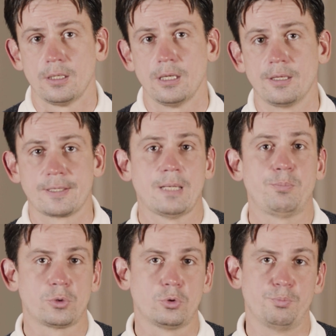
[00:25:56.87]
An
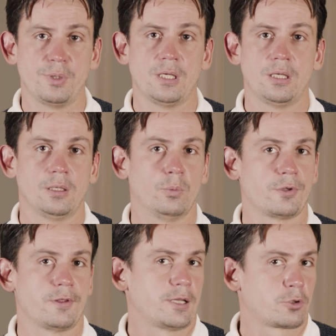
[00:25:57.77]
example could be
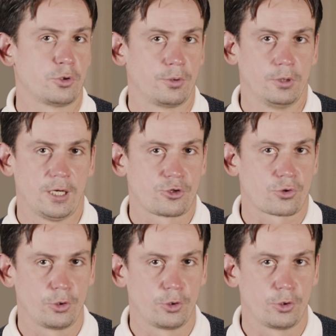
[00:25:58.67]
with large